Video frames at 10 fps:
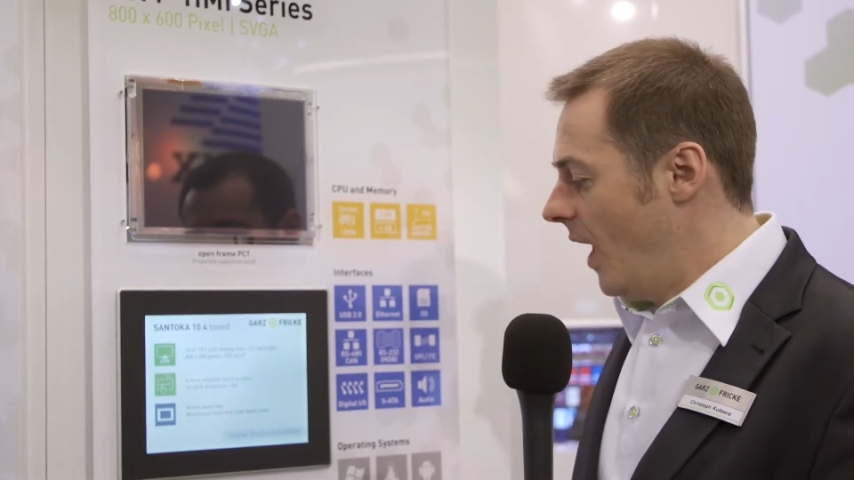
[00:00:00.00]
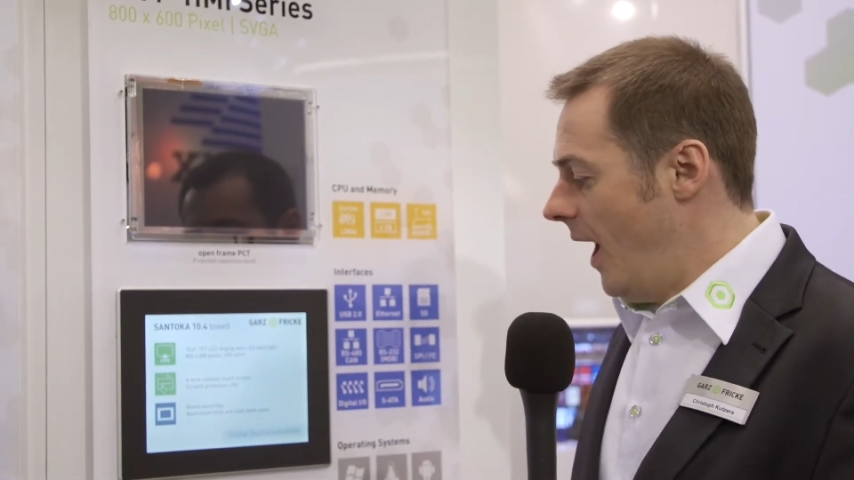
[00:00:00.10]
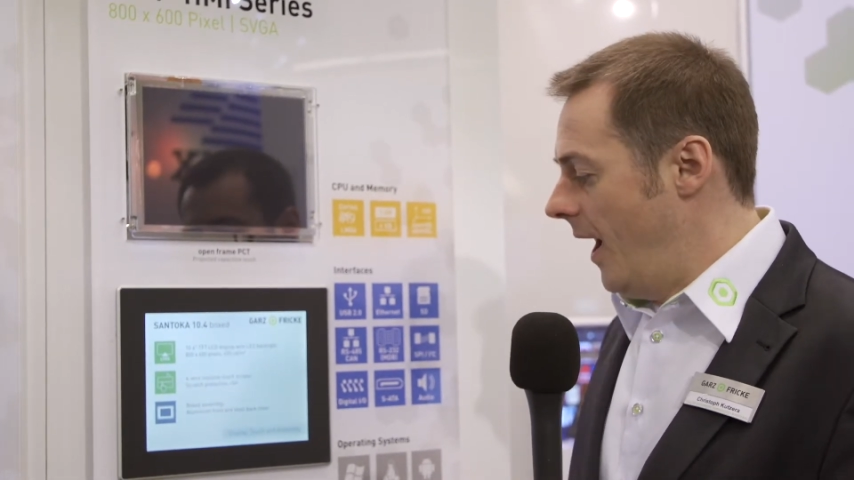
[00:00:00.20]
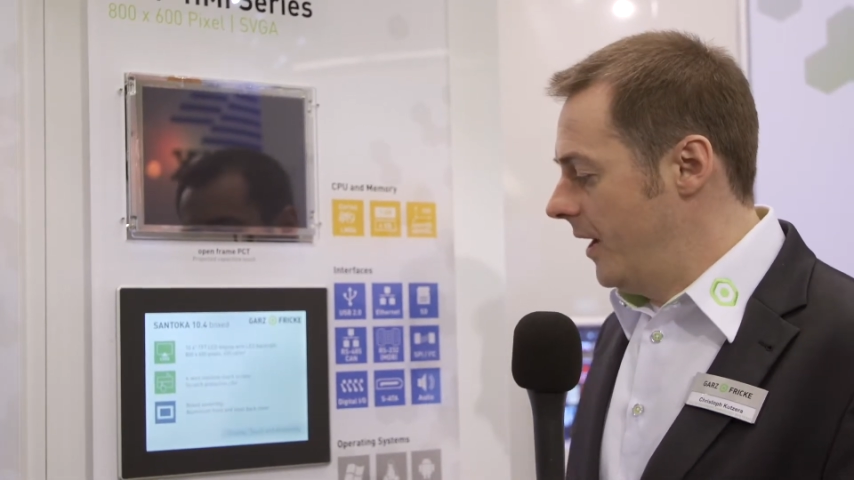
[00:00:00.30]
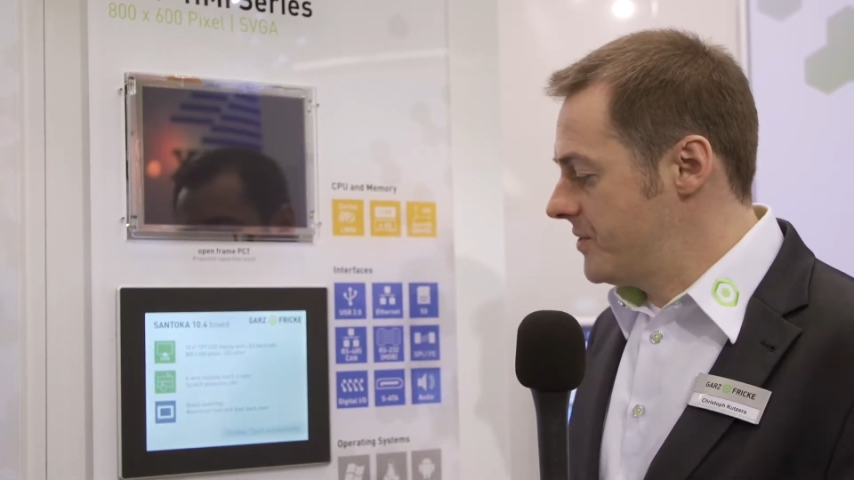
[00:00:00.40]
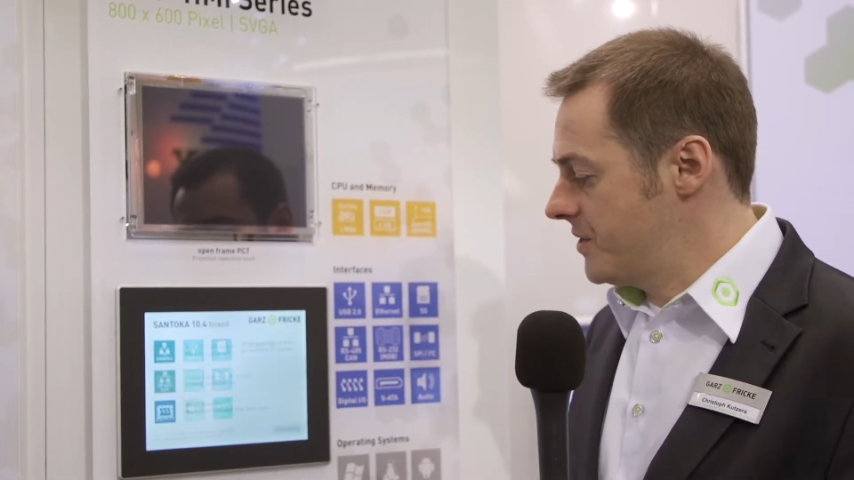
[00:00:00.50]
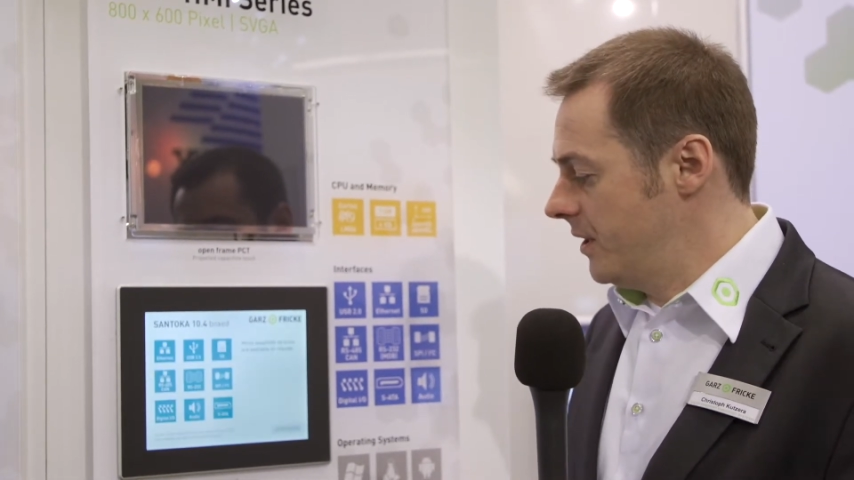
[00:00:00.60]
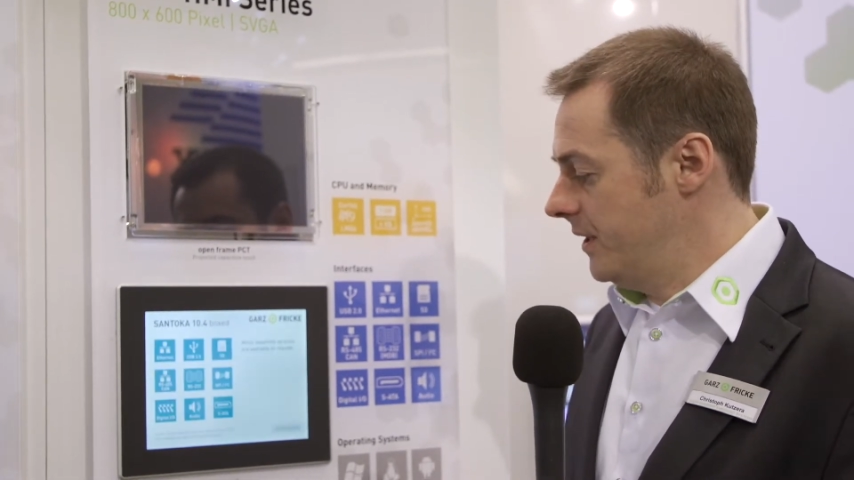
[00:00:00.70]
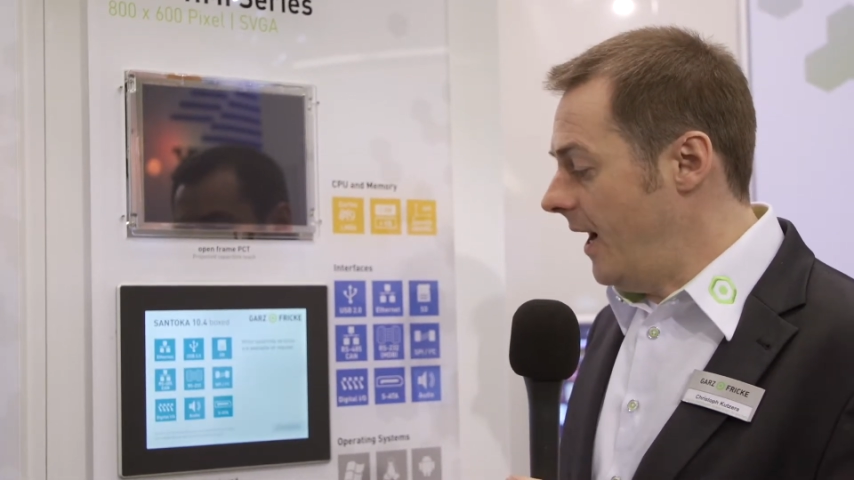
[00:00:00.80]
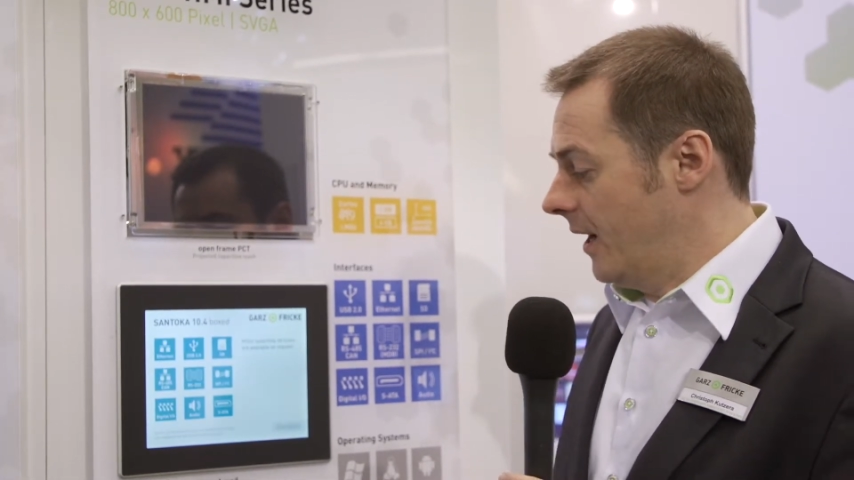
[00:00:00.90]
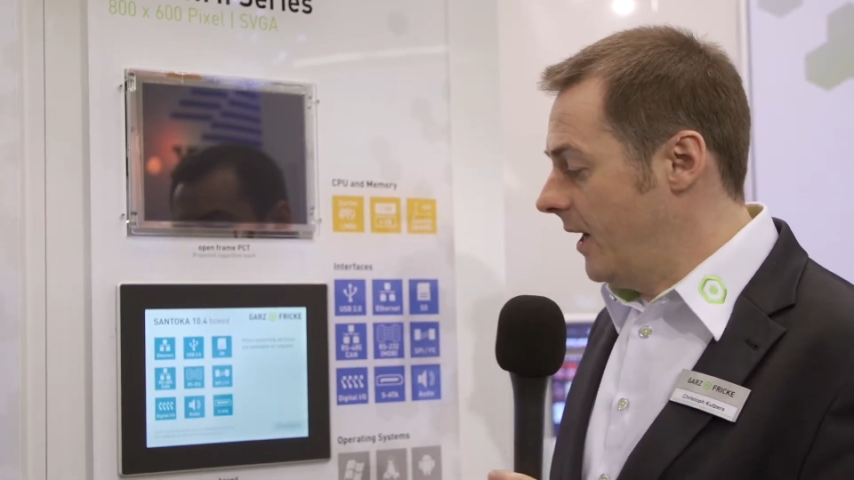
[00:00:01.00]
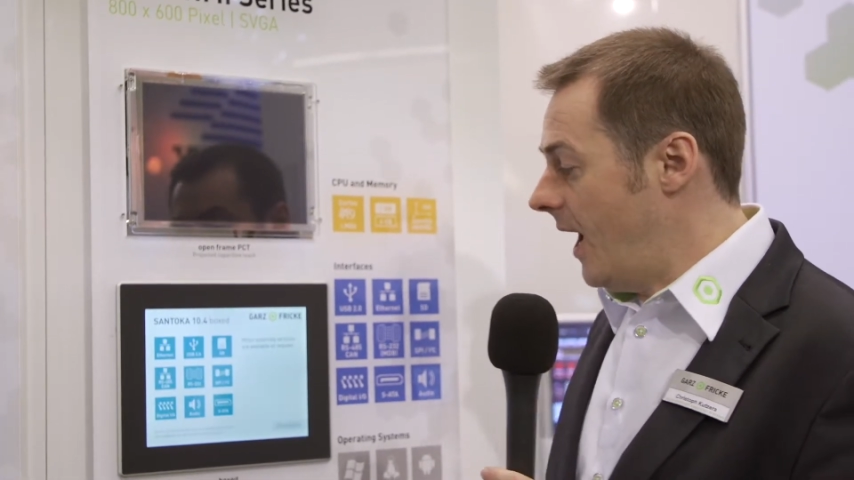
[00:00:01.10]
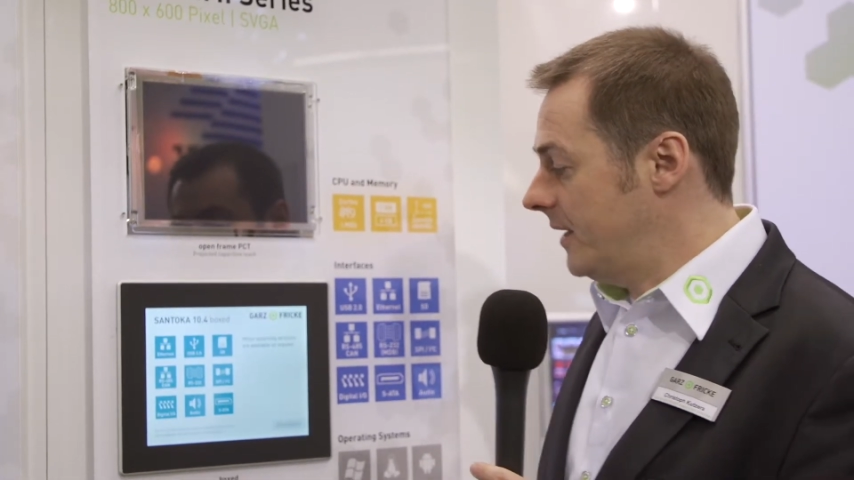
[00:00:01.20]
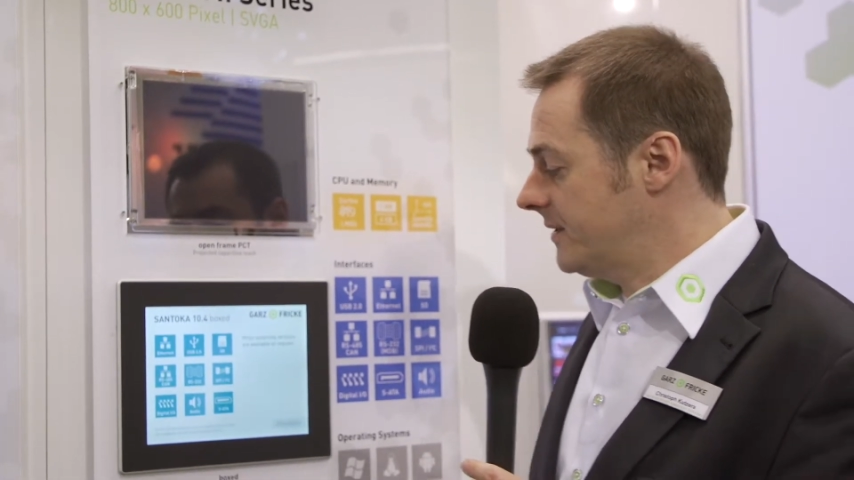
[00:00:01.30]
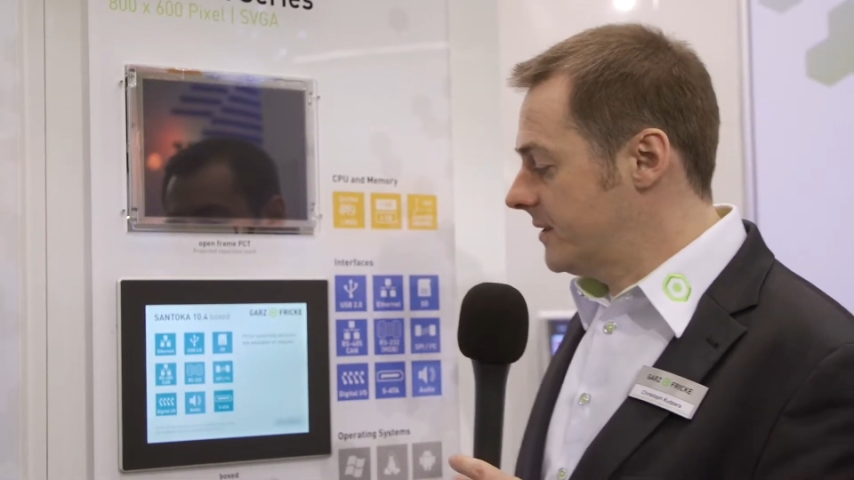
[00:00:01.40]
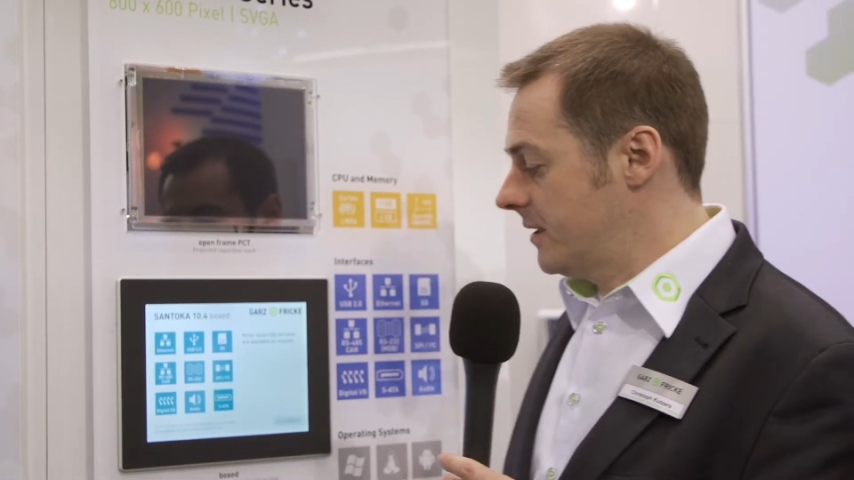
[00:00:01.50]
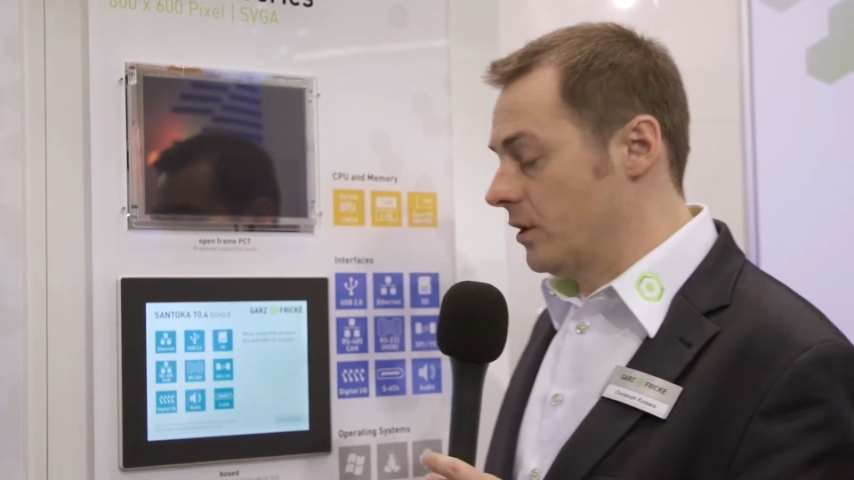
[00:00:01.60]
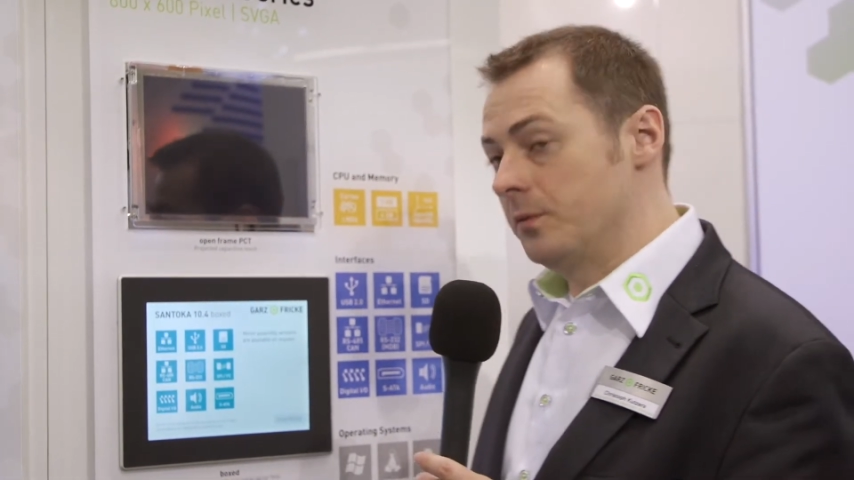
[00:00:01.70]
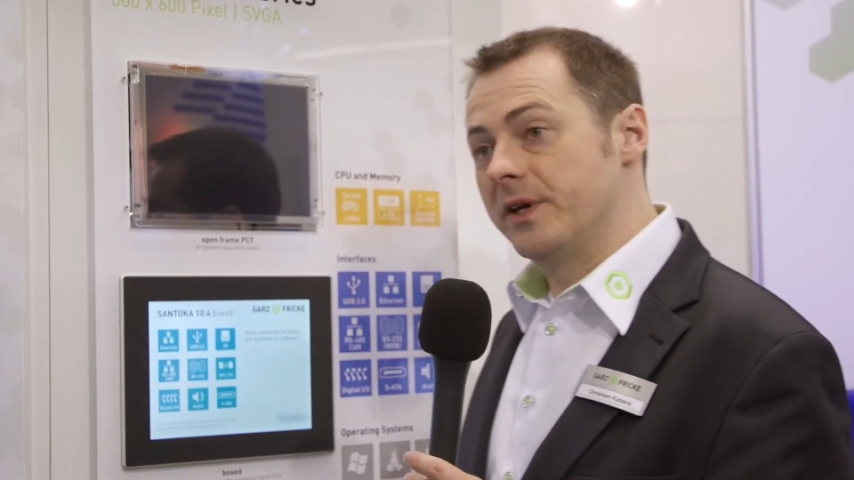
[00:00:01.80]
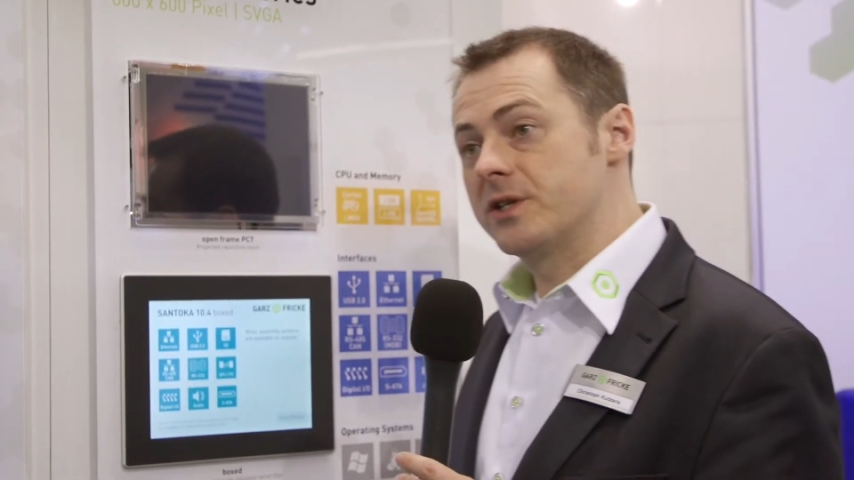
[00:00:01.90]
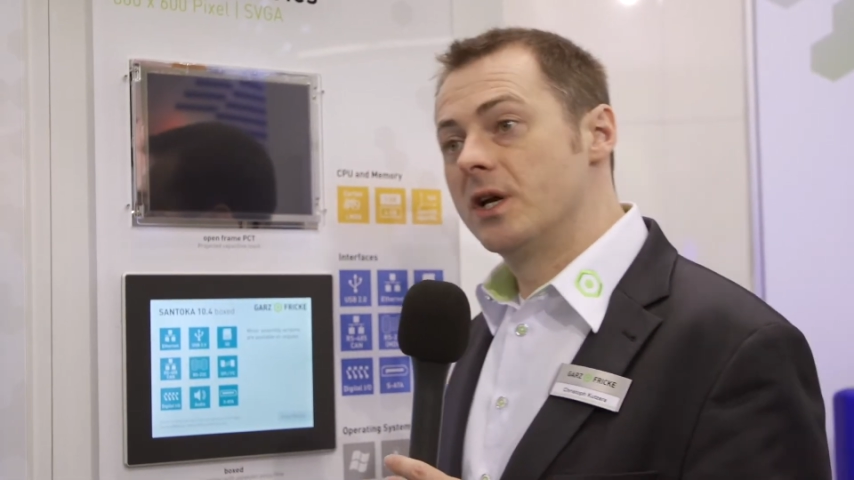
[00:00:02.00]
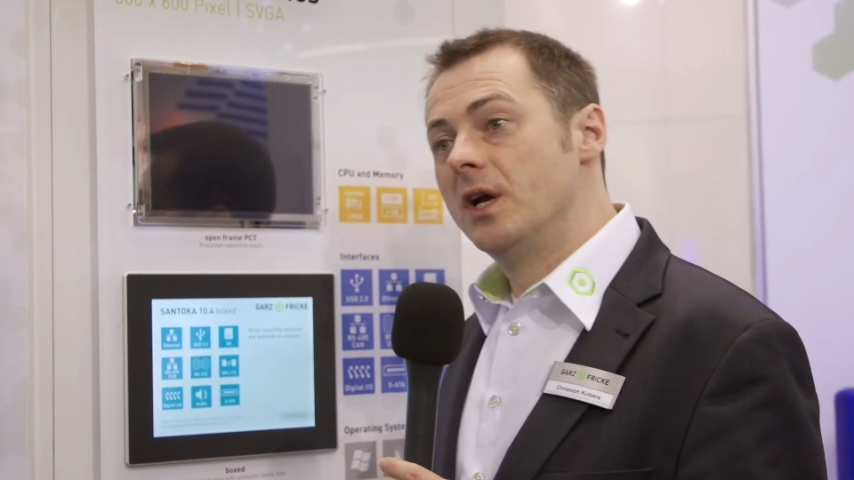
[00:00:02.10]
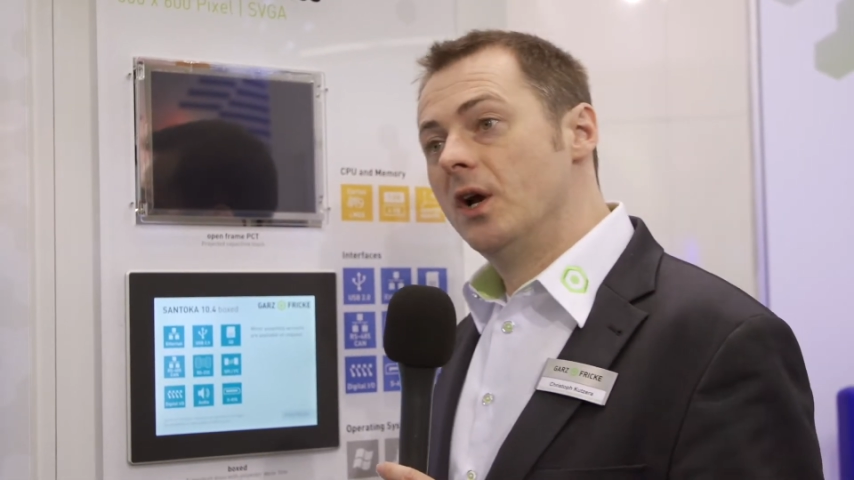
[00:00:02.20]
And glass is a little bit